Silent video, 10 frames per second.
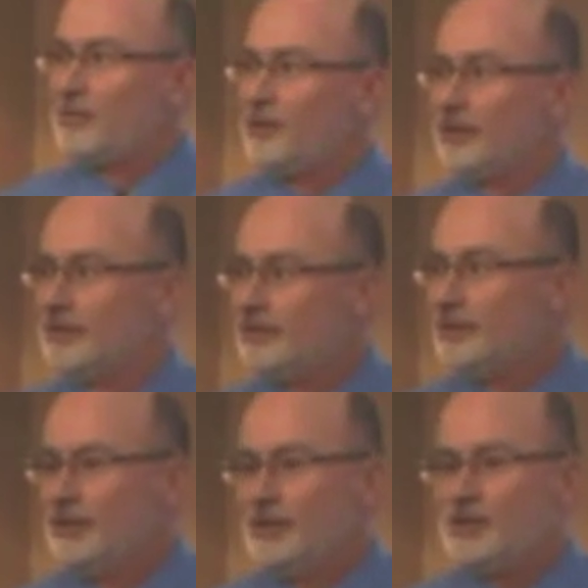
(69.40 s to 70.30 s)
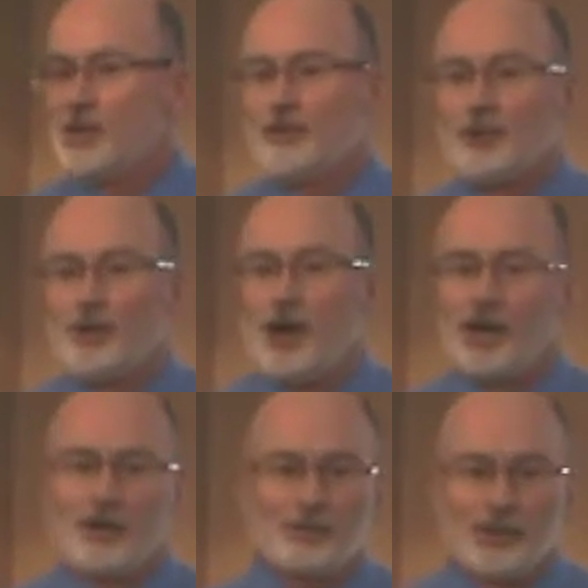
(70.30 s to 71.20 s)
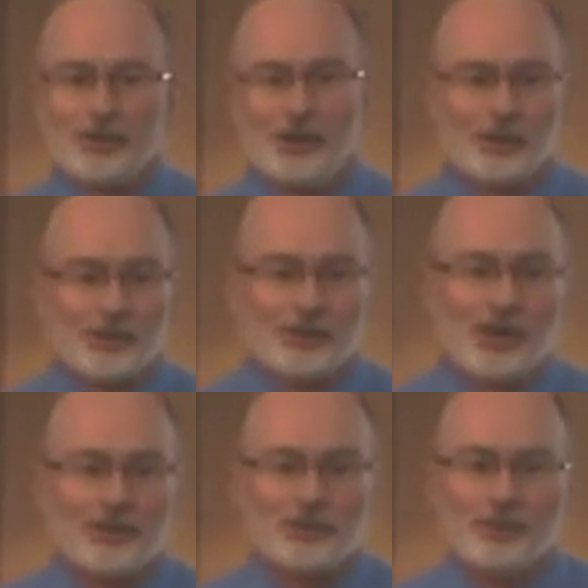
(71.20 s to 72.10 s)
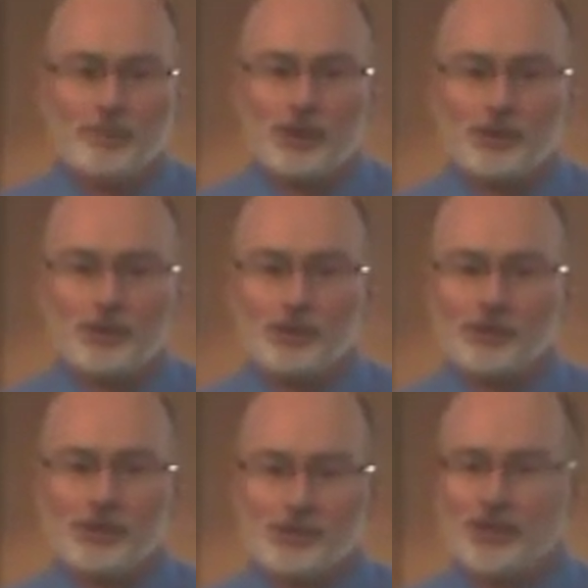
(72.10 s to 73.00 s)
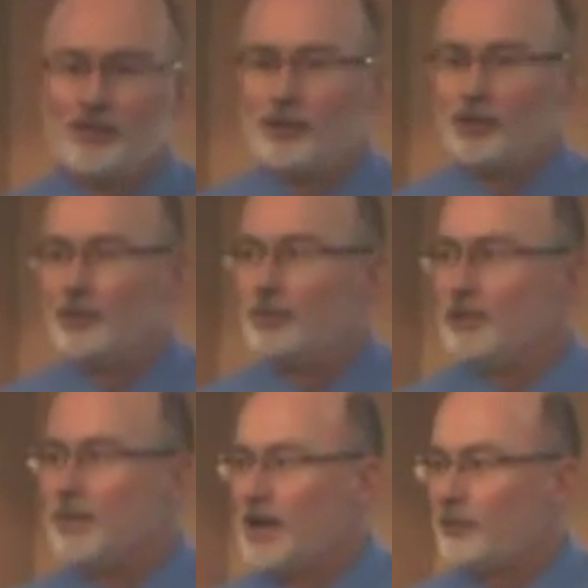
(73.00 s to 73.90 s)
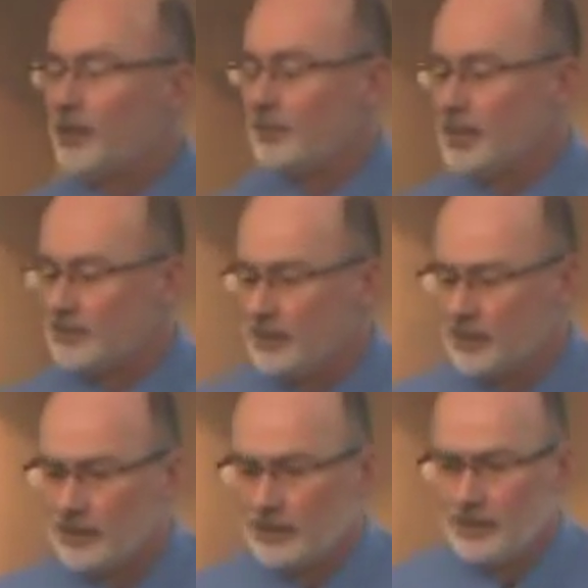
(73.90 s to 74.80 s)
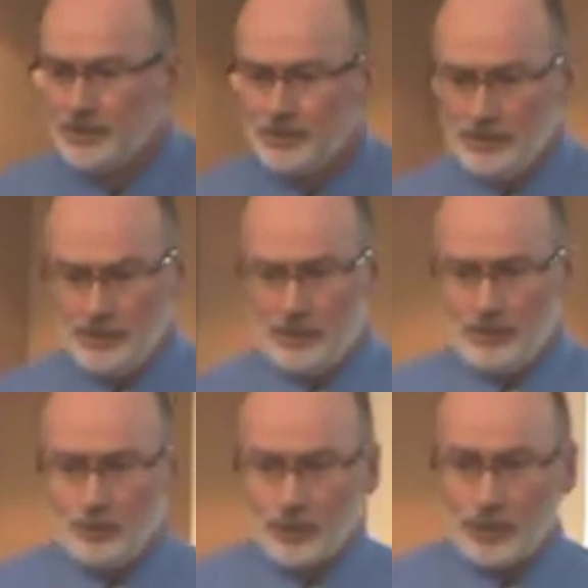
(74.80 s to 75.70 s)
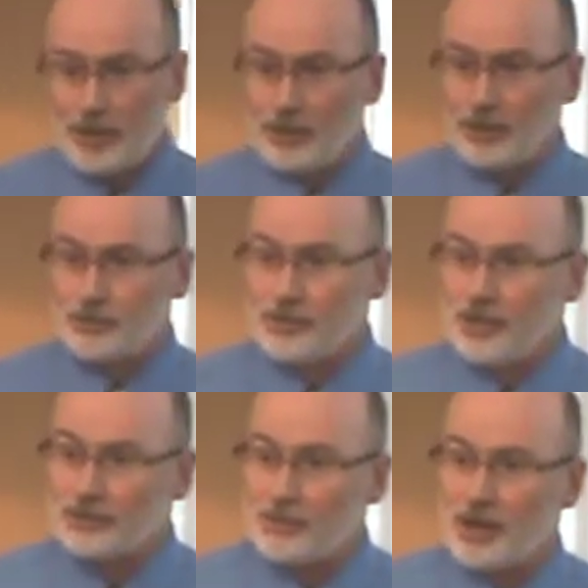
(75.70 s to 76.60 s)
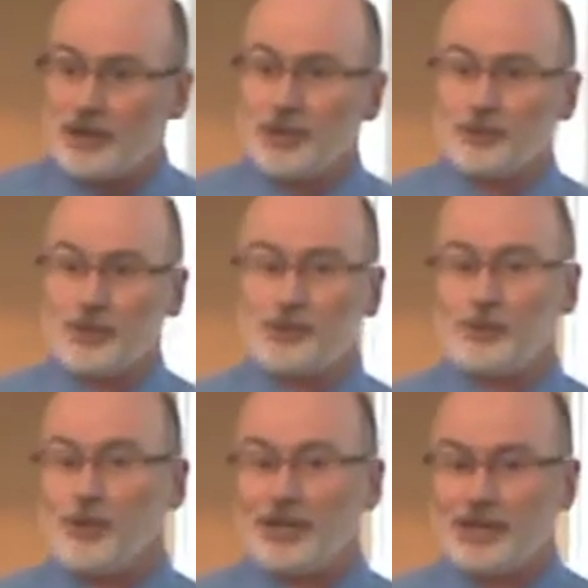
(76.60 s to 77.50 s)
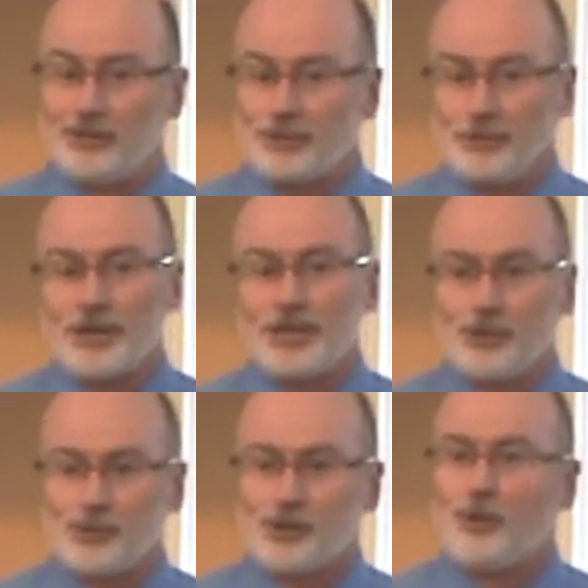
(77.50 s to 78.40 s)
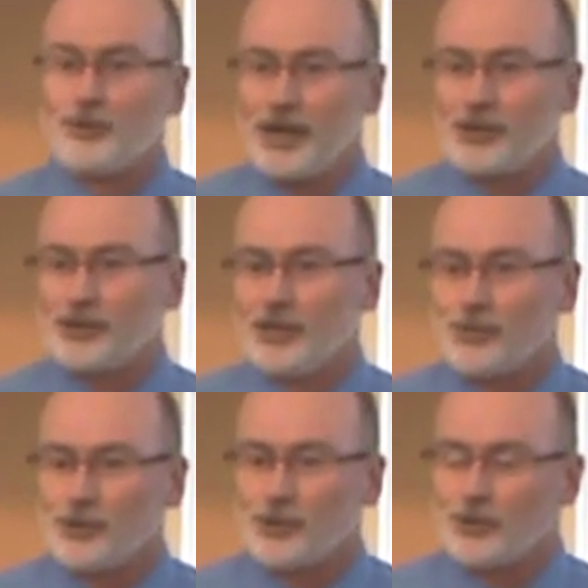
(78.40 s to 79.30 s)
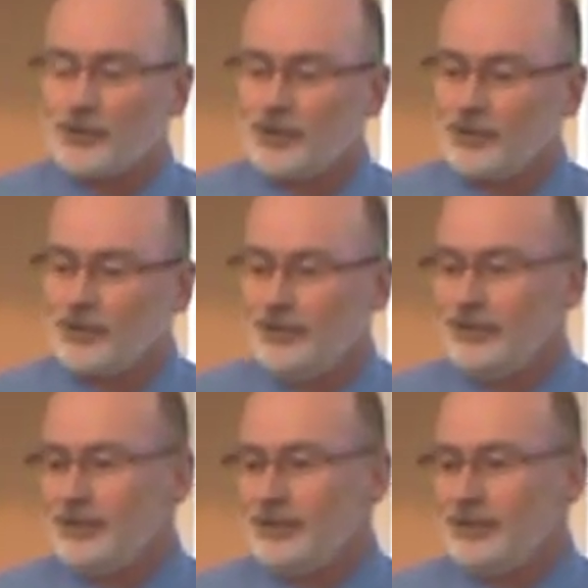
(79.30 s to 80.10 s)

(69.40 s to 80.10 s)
to people in Southern Ohio, Sinclair is not as familiar. So just to give you a little bit of background about Sinclair, we're a college that's about 123 years old. Actually, we started in the